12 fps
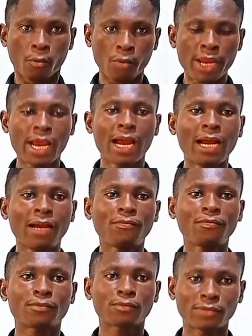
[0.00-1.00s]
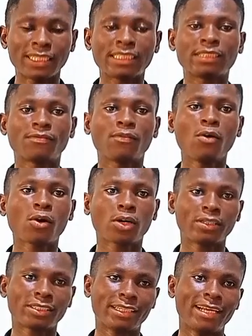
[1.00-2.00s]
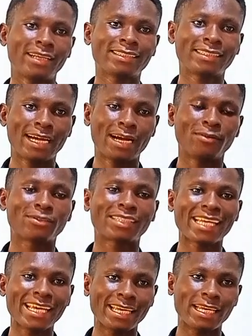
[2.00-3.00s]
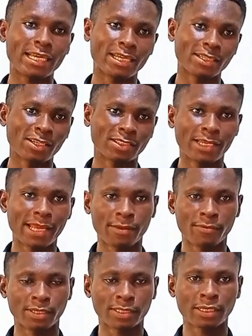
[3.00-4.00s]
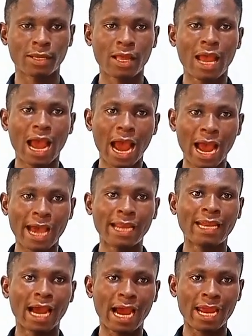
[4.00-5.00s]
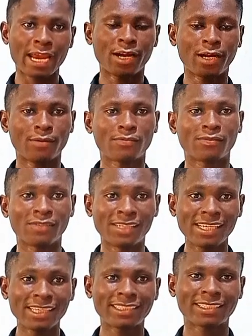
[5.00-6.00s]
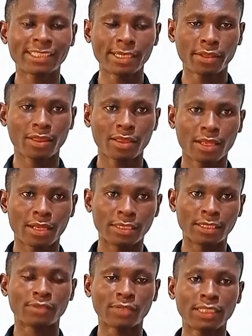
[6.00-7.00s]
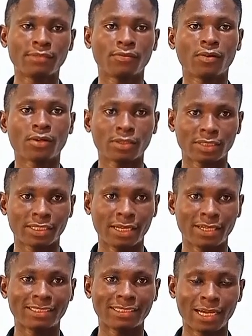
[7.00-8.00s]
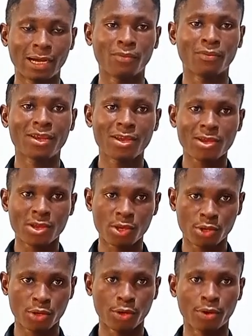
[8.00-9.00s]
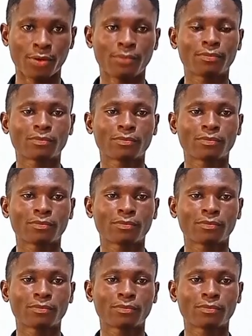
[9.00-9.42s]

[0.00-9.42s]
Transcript: We have 24 consonant sounds in English language, and I have listed the 24 consonant sounds here,